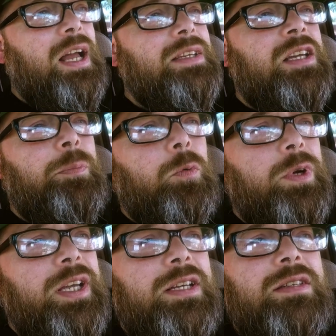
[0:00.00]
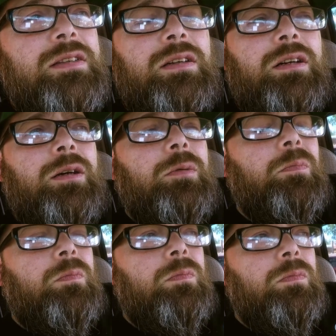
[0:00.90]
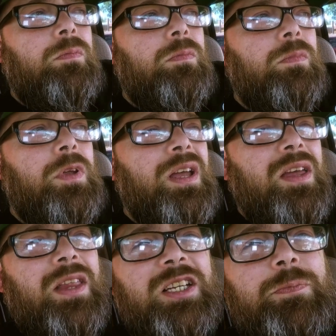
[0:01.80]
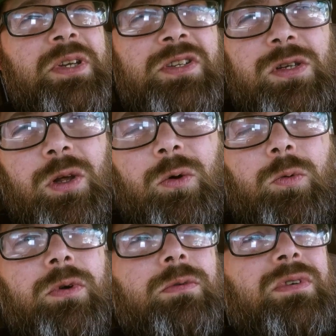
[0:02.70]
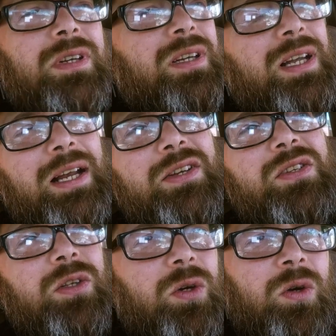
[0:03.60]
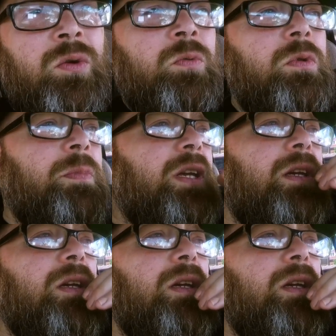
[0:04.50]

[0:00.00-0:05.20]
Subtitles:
couple weeks, things have been slow, kind of slow going with me,